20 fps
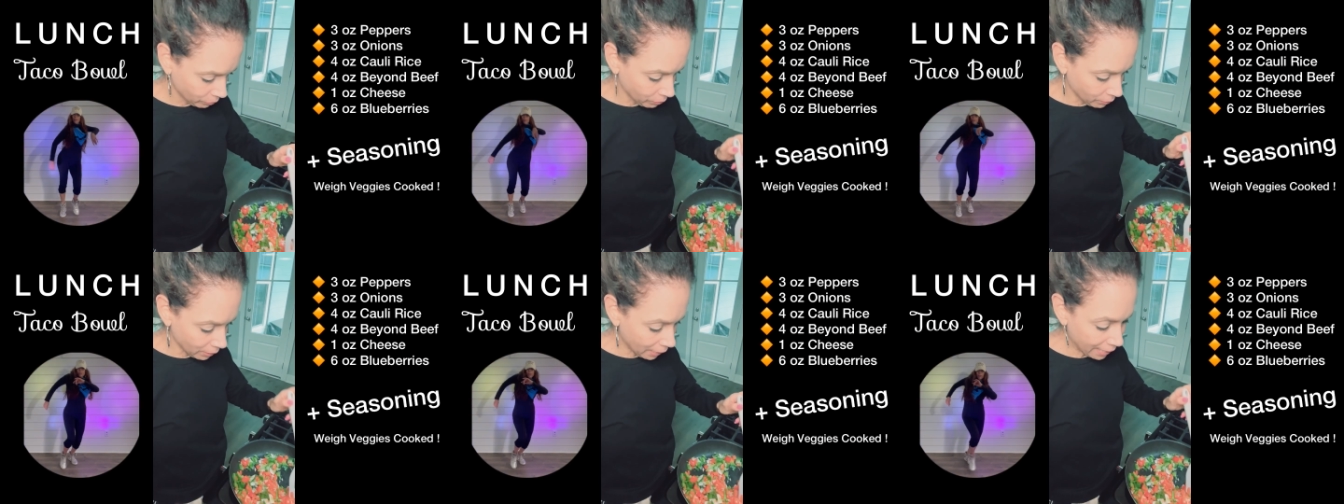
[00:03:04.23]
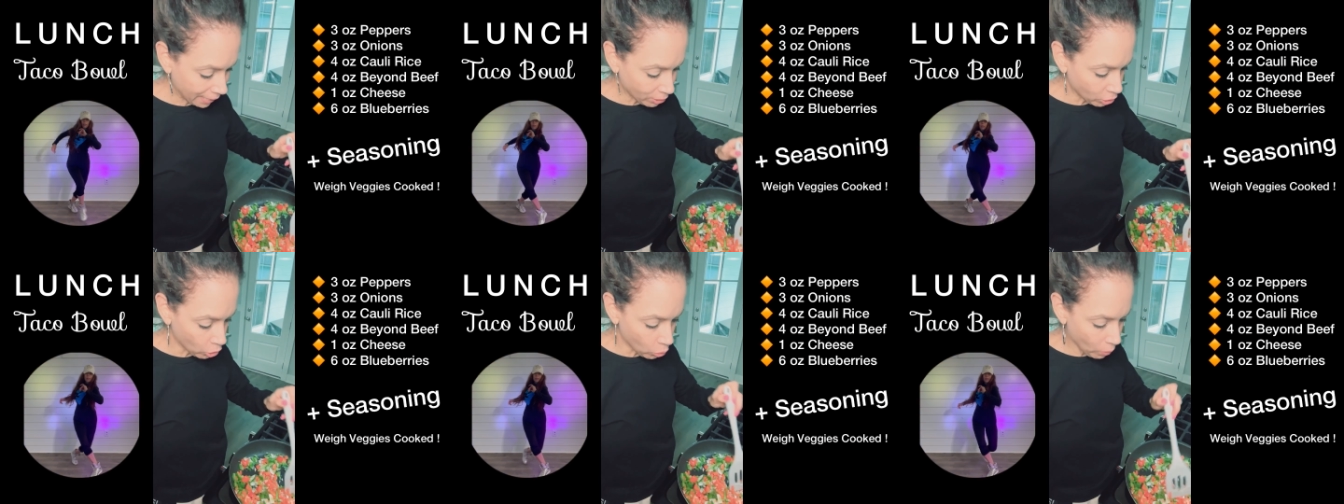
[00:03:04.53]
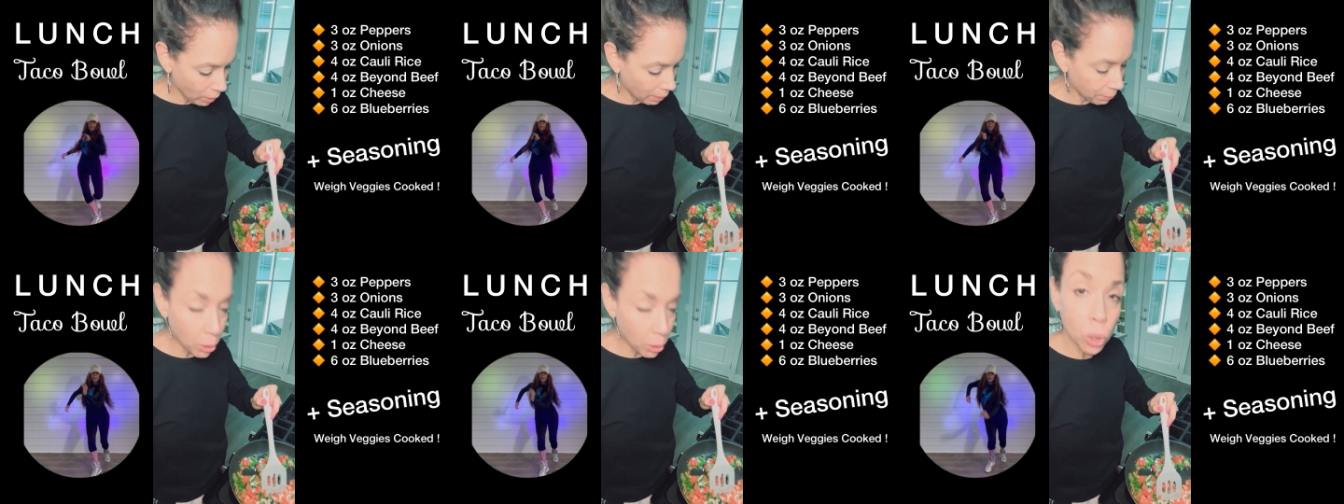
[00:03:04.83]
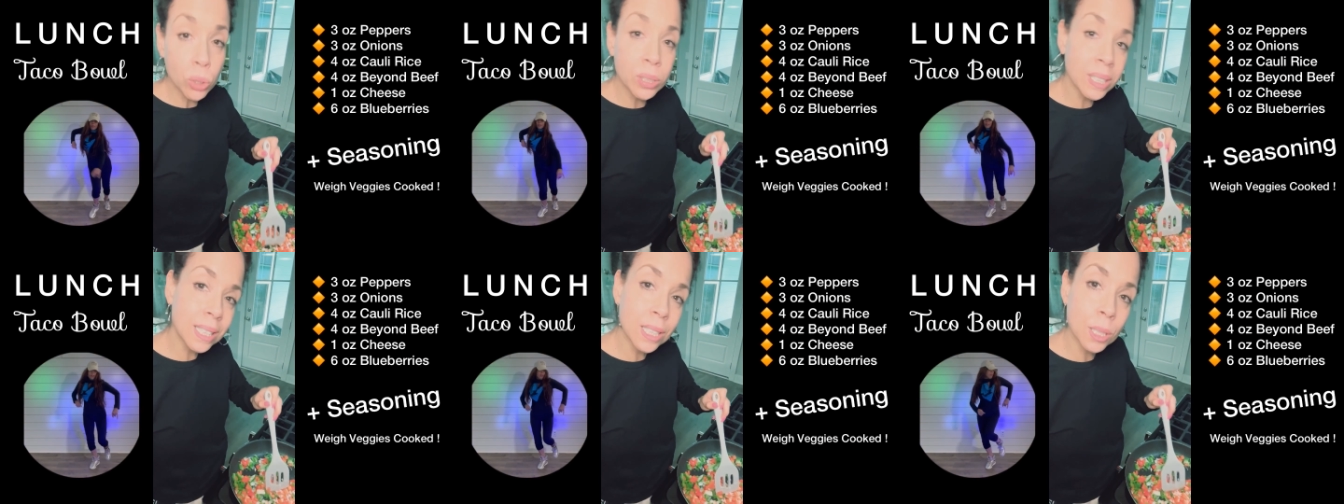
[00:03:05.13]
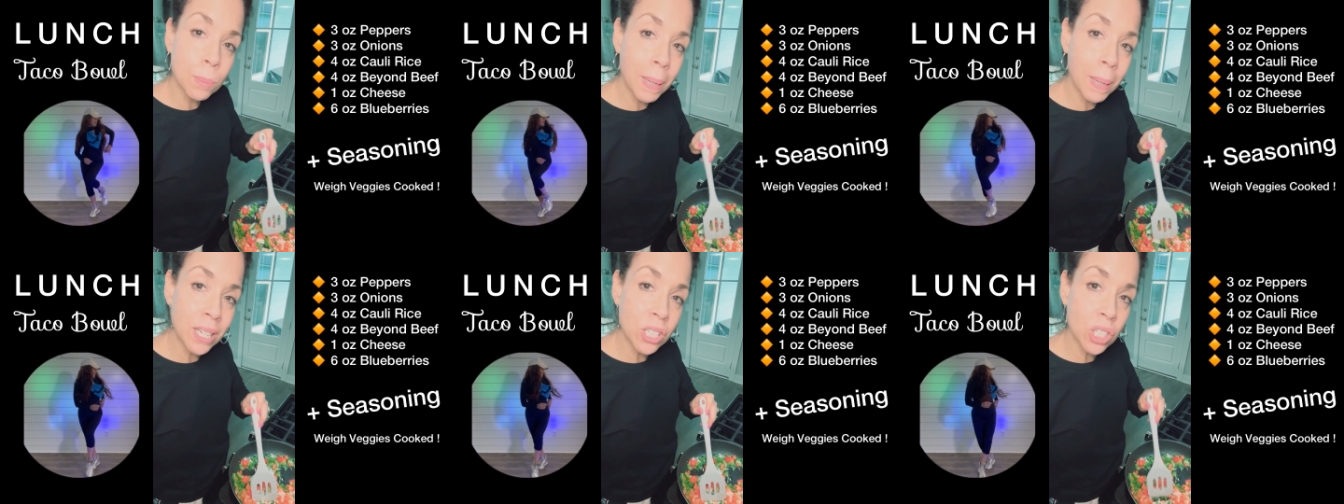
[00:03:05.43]
I don't know why I'm holding the
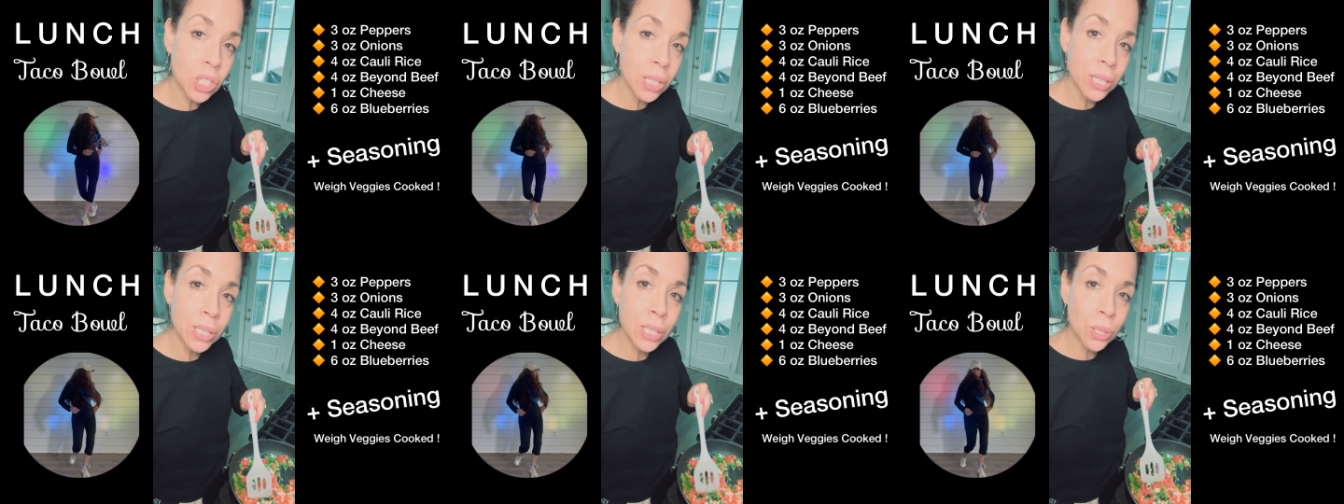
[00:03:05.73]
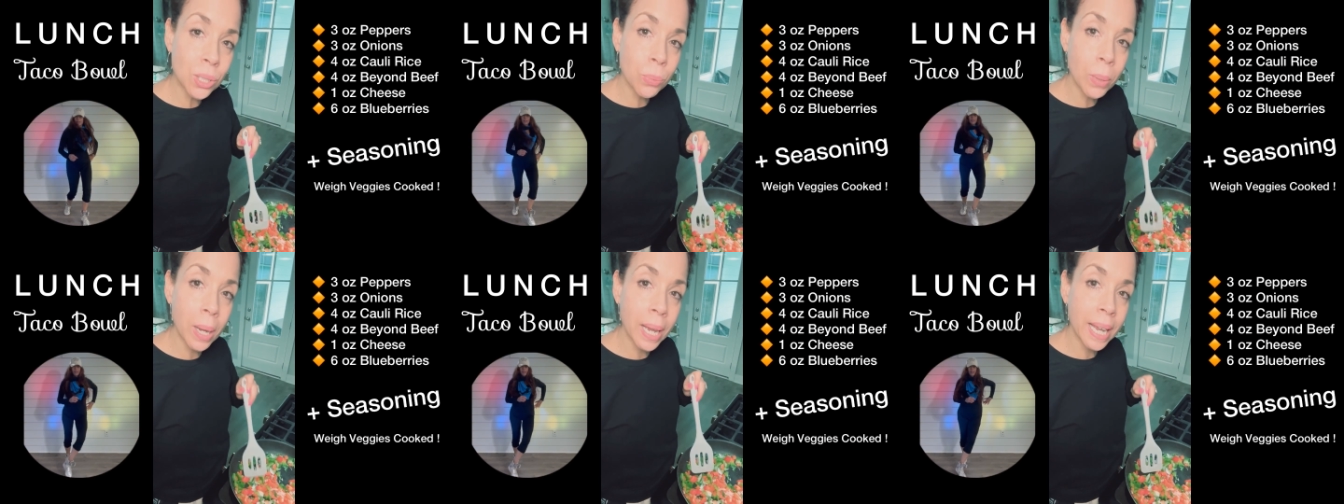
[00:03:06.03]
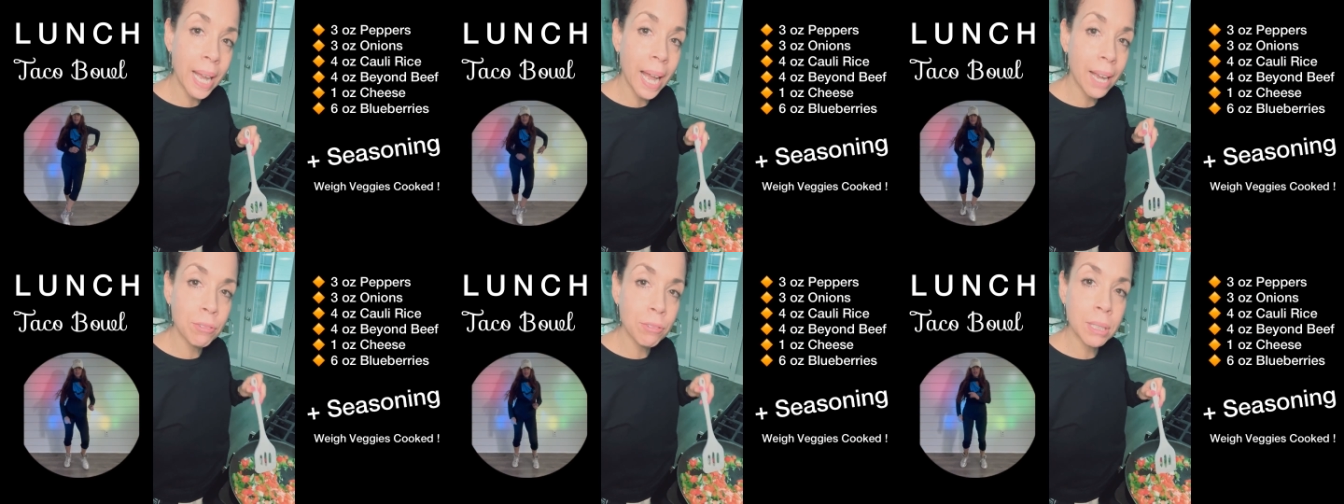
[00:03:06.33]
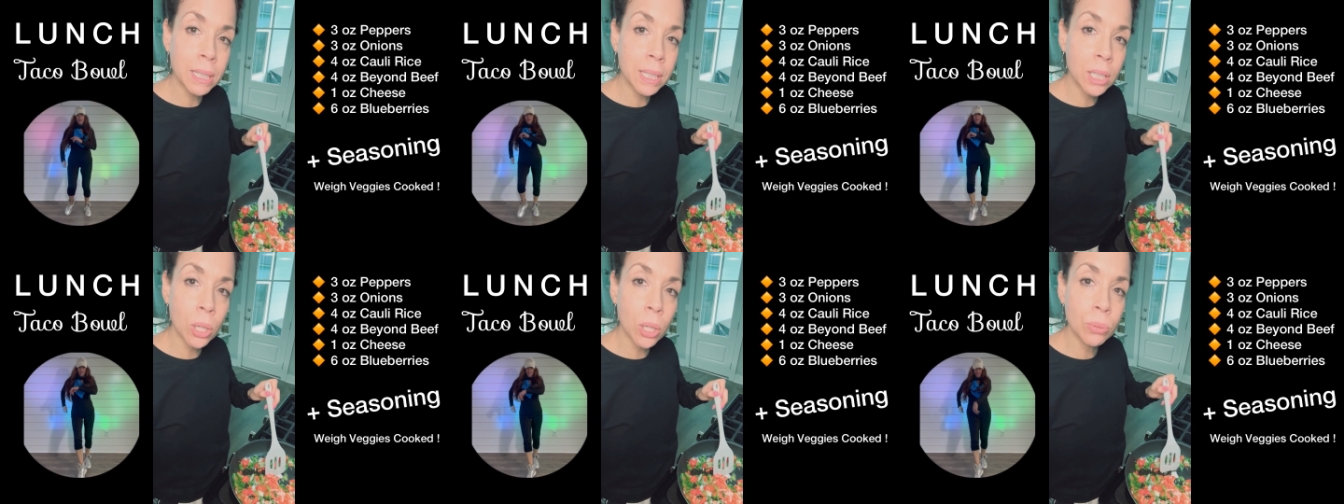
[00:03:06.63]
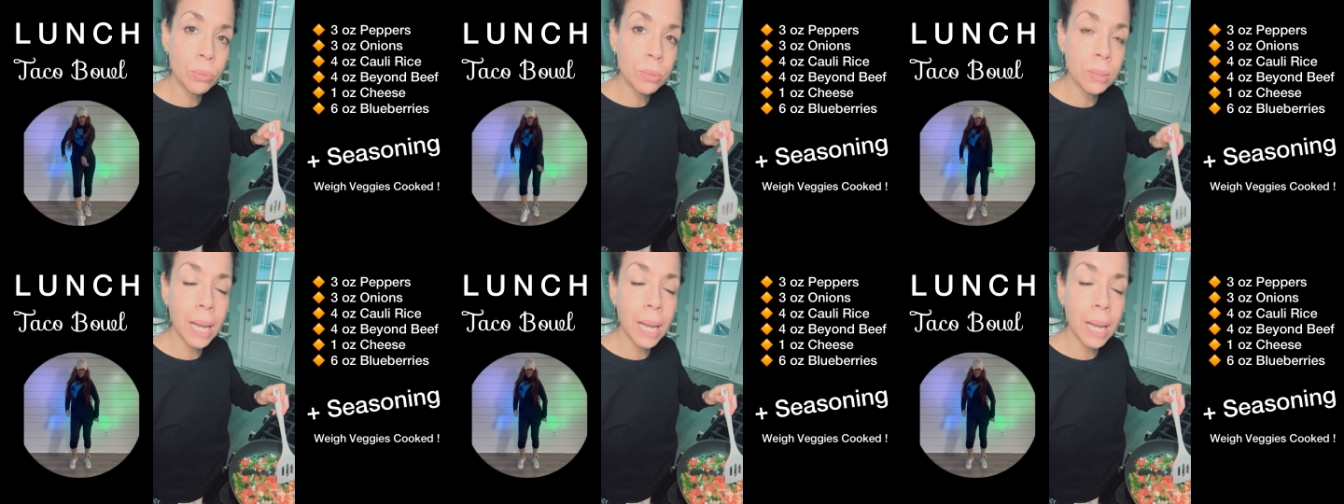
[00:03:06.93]
spatula this way. I really don't.